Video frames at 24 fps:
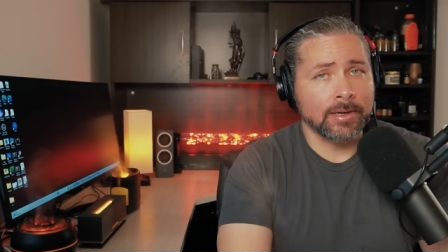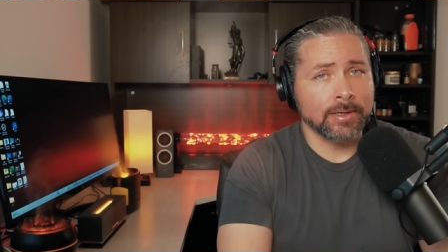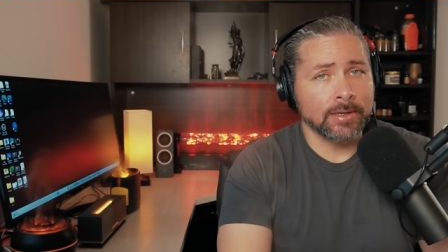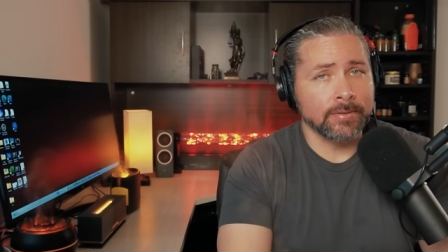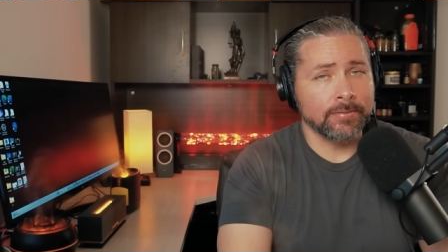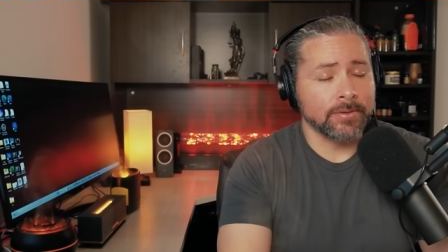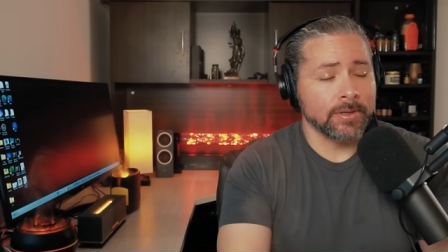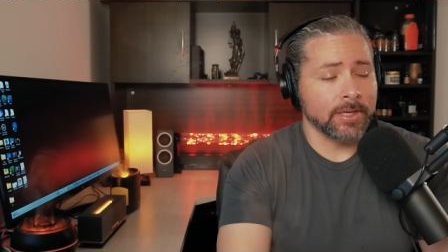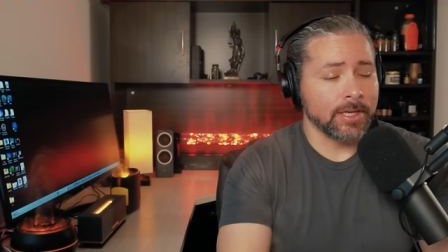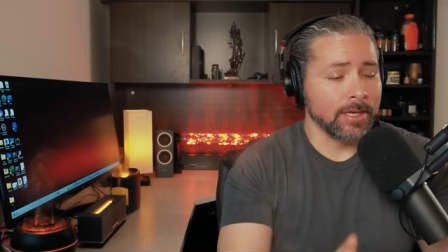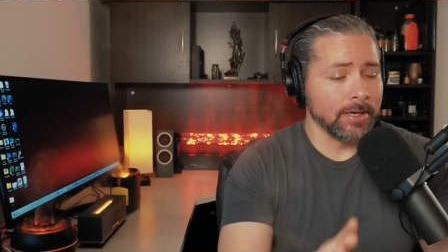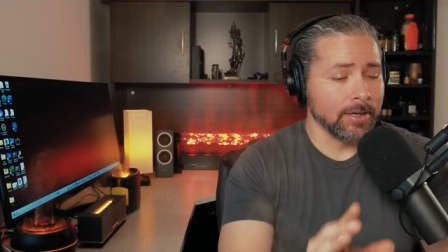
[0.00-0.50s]
And
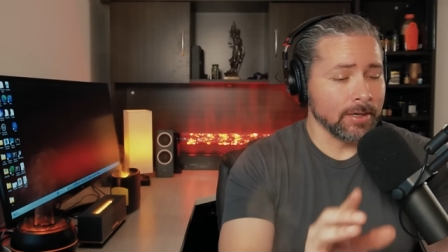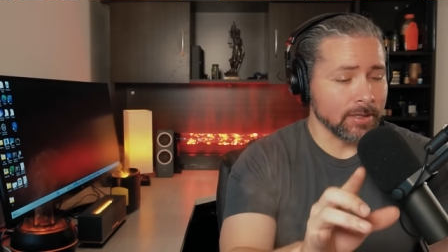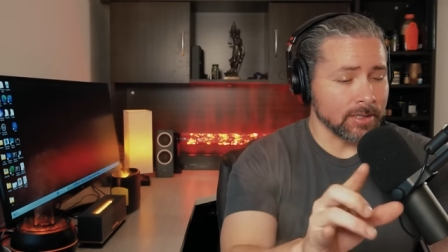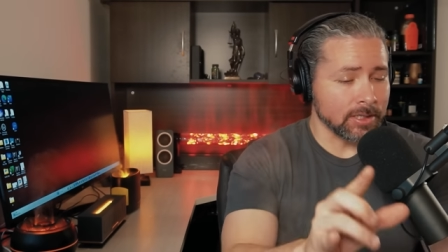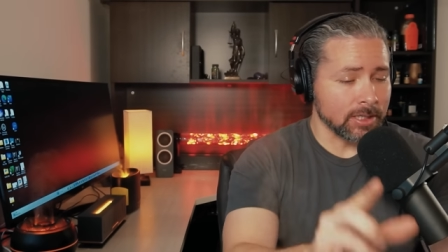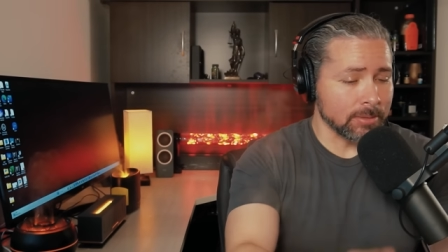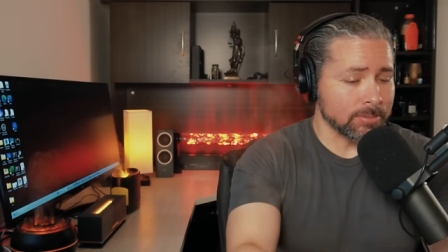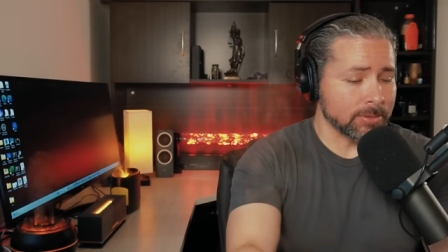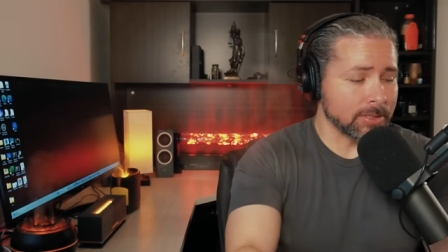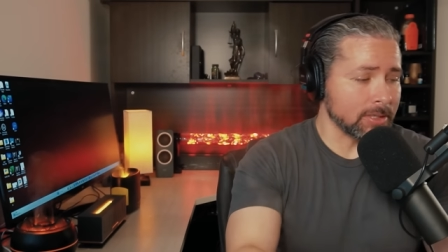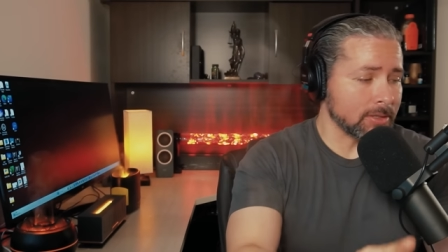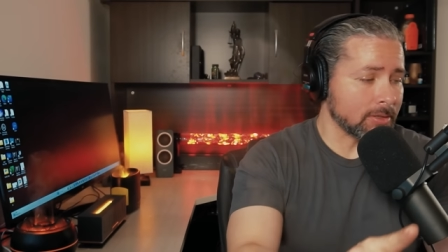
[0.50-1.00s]
if you hear
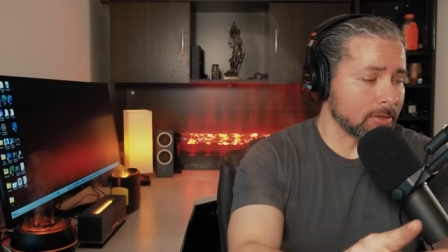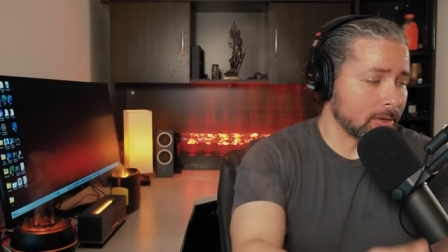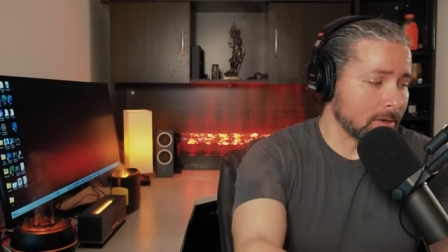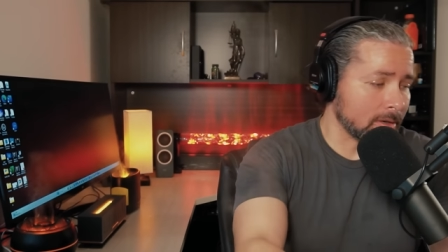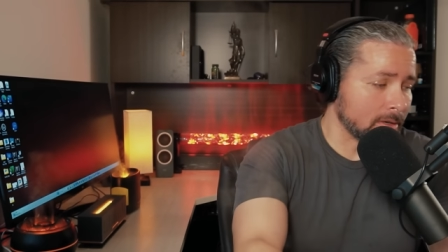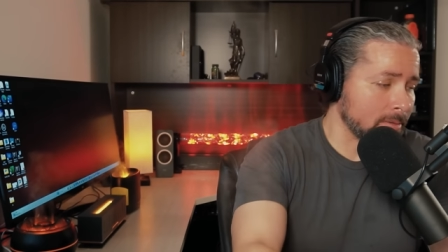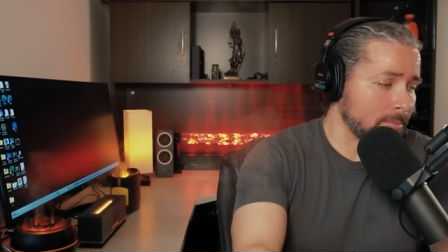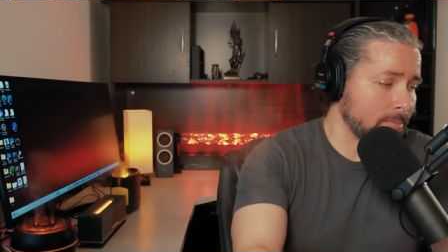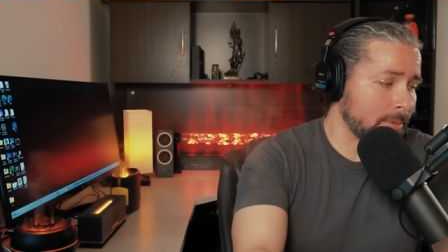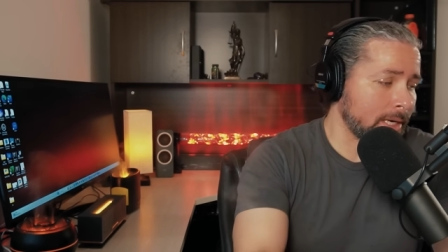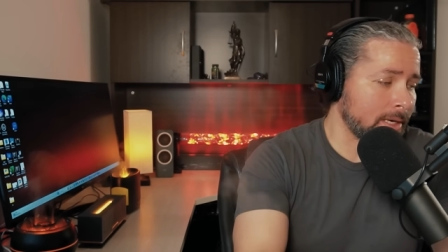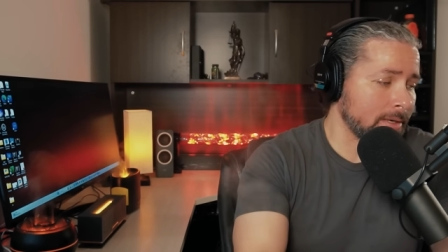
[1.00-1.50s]
Gypsy
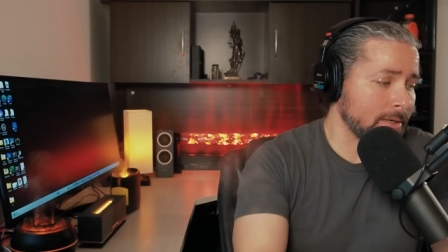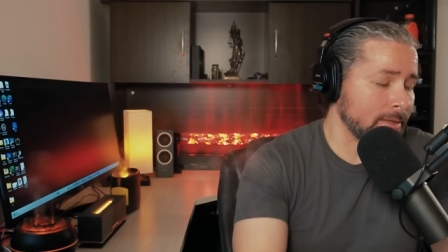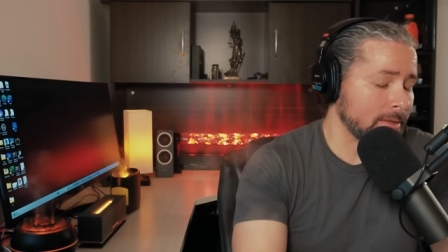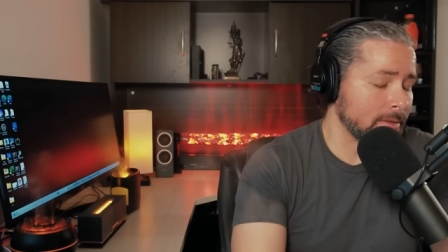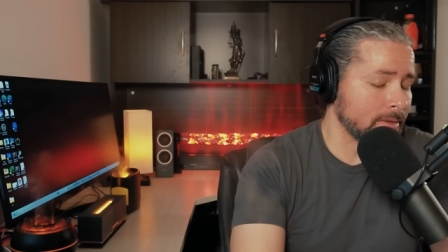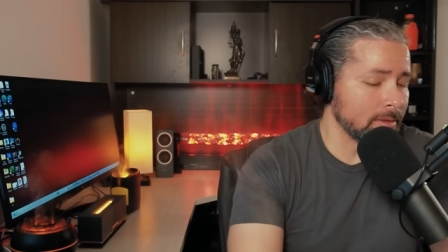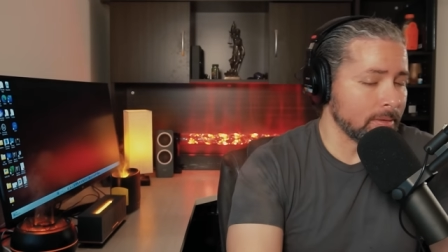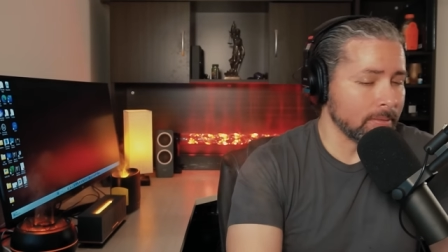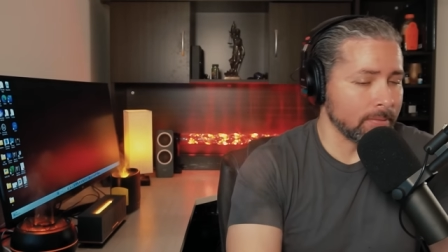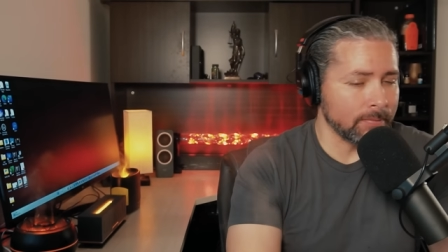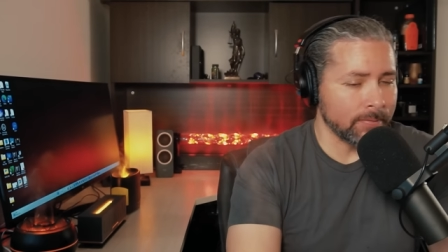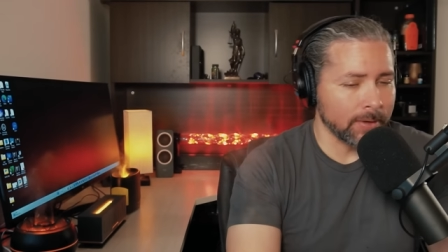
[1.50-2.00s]
talk about it
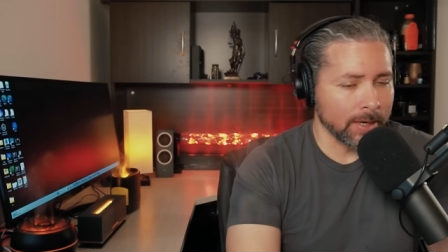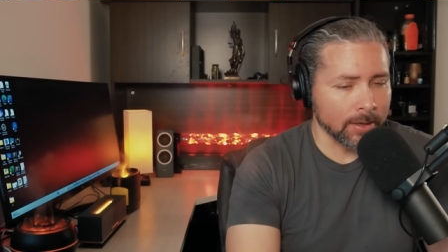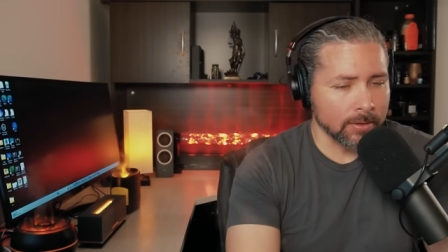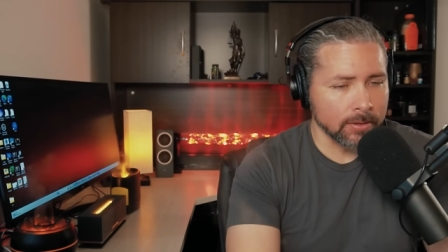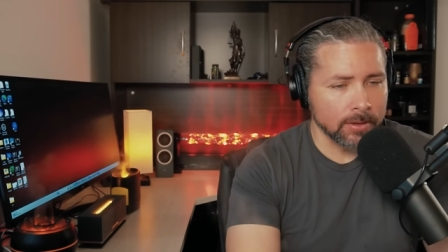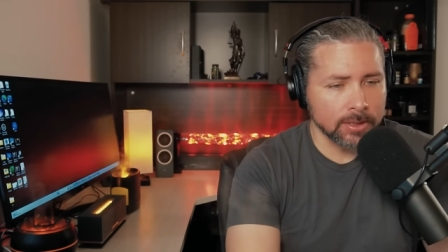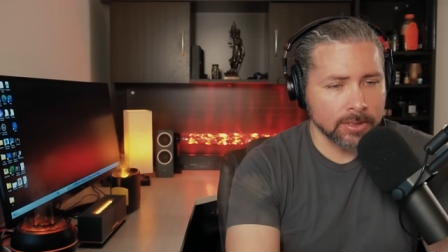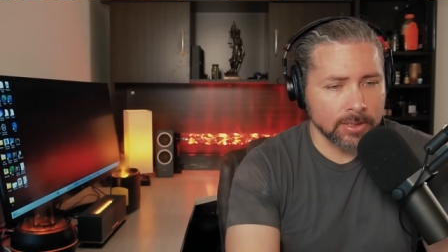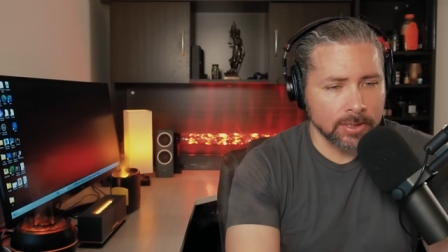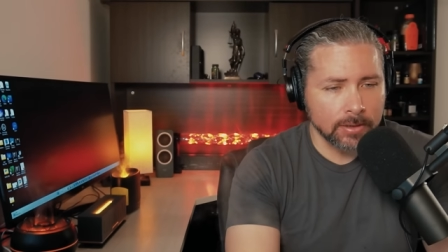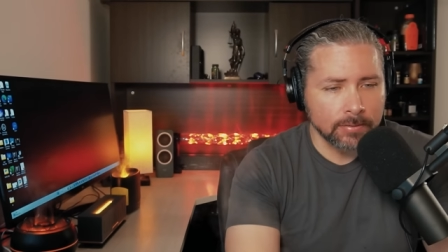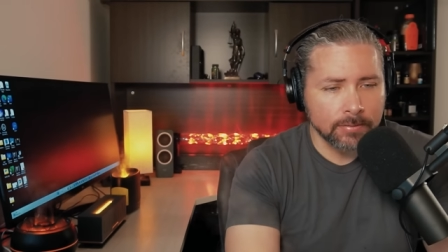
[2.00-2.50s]
through
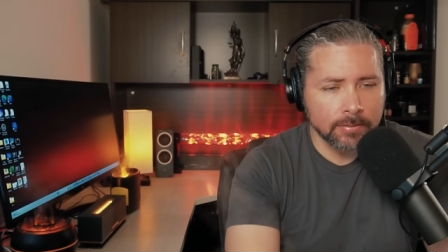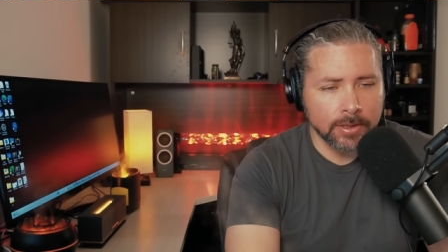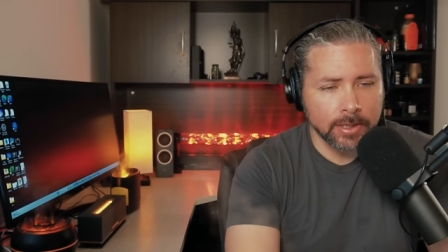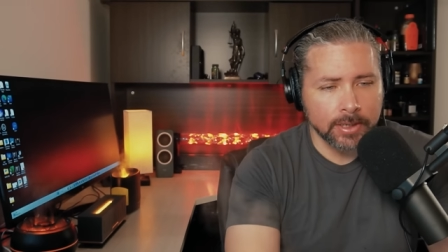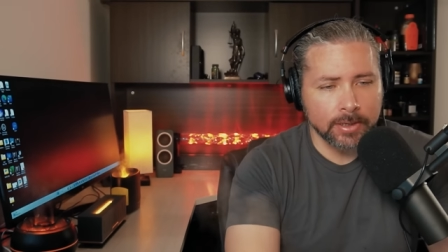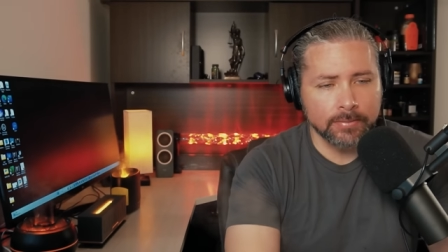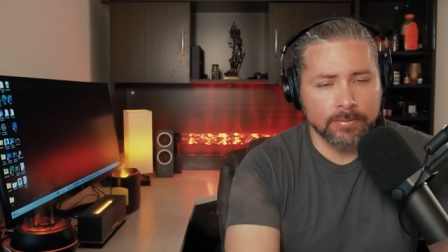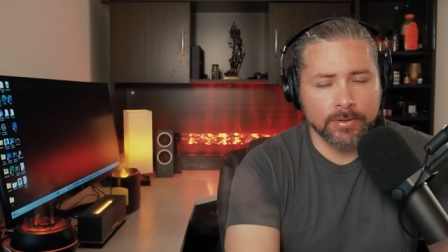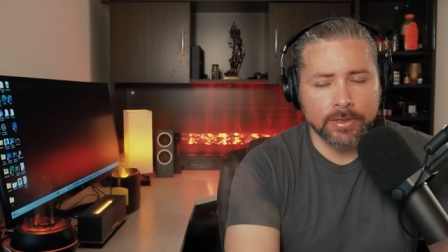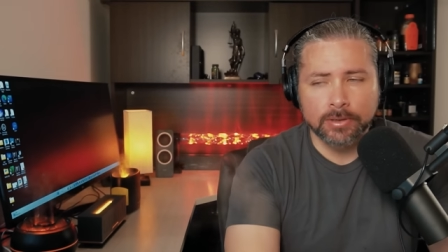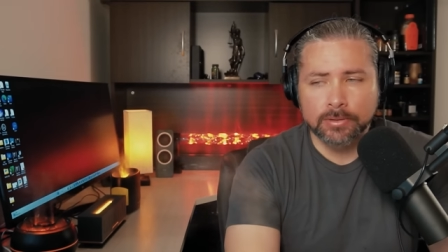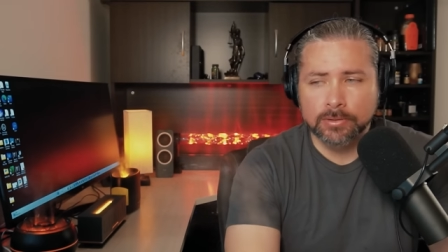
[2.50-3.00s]
various different
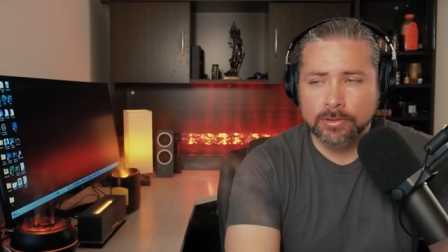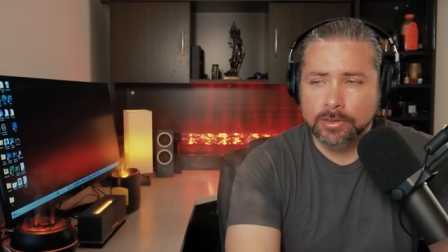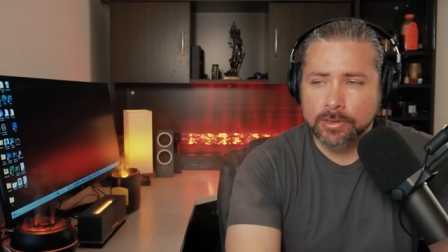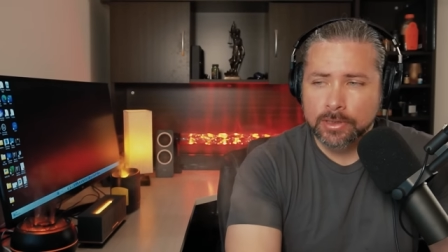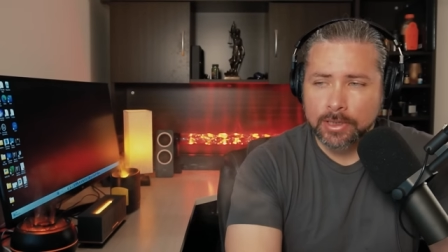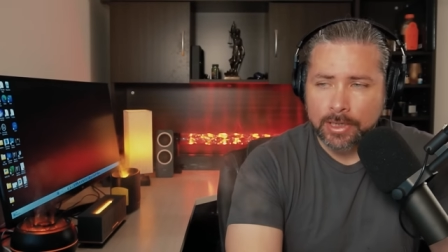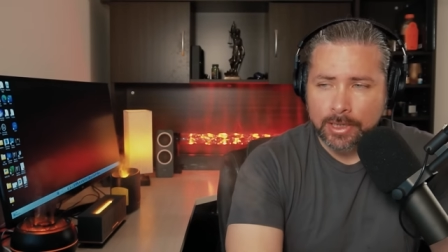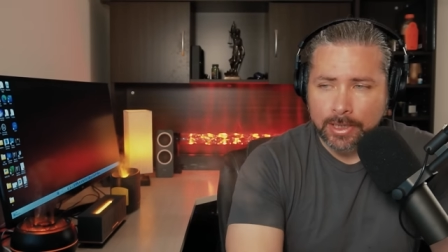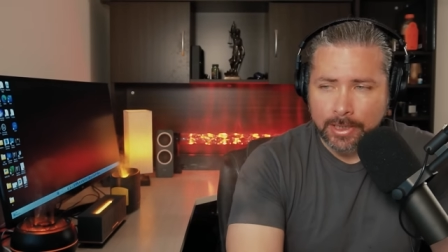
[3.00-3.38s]
interviews,